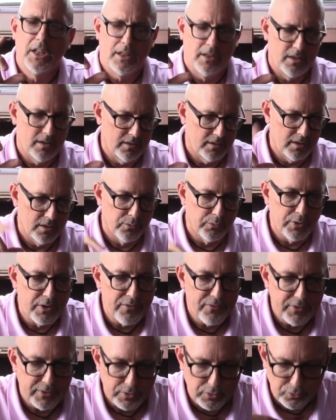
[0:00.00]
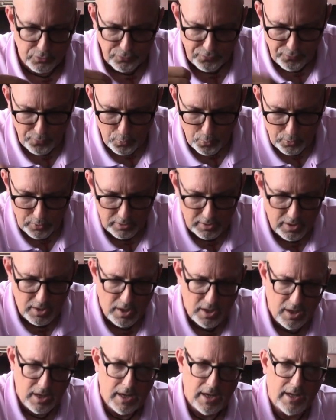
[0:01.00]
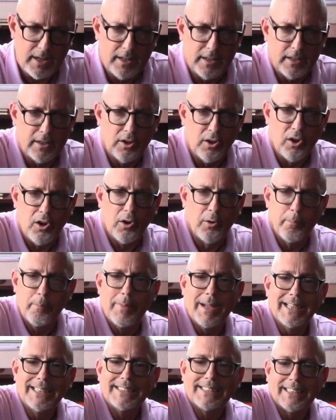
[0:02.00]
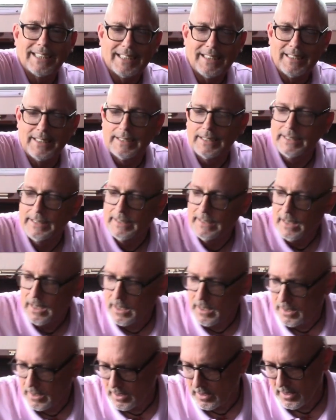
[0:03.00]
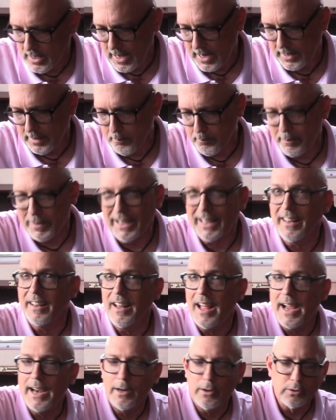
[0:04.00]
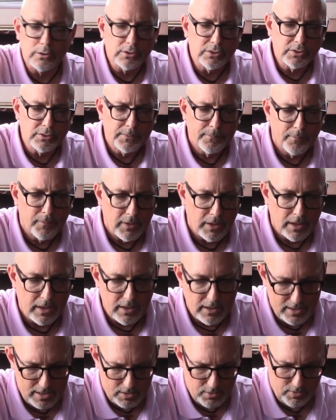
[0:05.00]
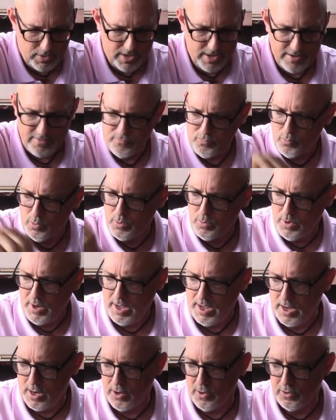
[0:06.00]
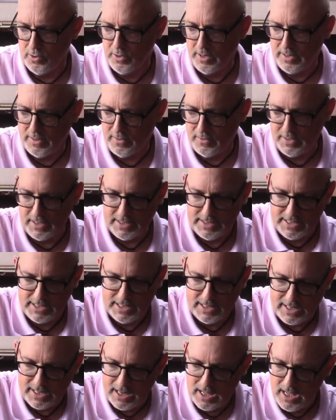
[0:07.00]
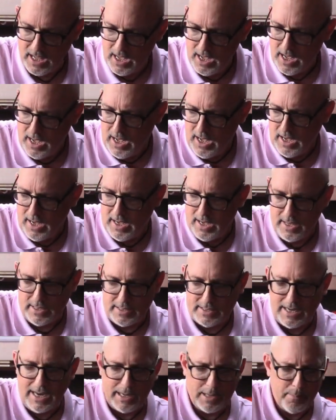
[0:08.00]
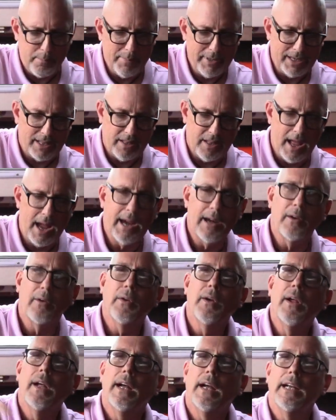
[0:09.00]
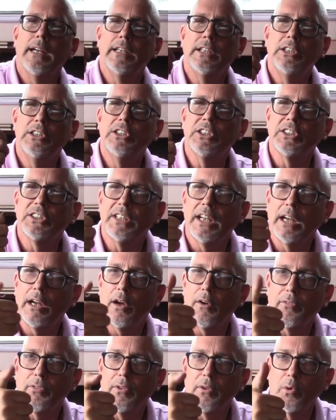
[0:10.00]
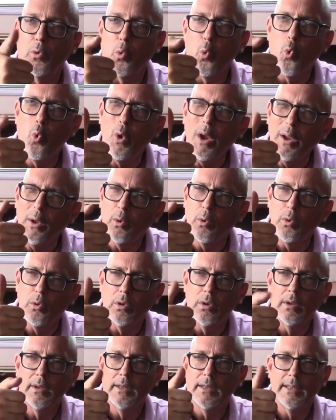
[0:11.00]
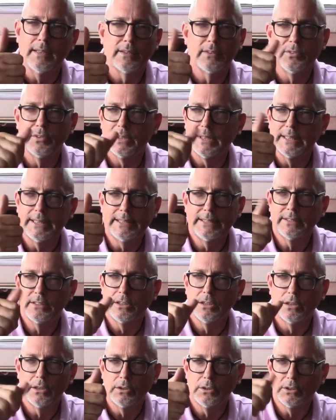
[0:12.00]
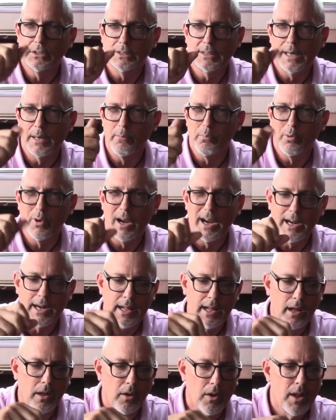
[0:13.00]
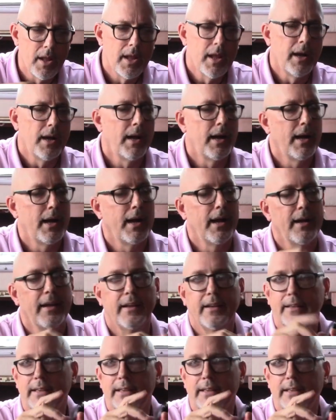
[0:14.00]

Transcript: the refills for it are basically like Bic lighters. I don't have one here. I thought I did. It's like a Bic lighter, and you just take off the little wheel. It's really easy to do. You just kind of pry it out, and